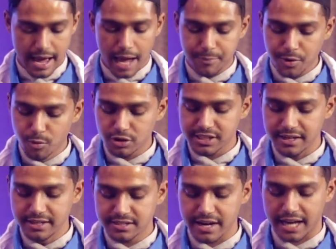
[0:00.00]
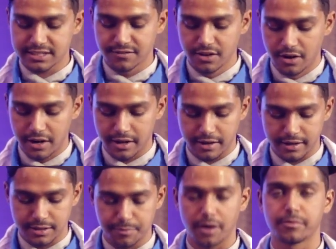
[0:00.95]
and promoting interactive learning
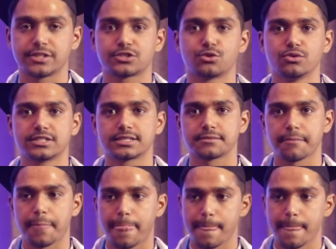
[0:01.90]
in public schools.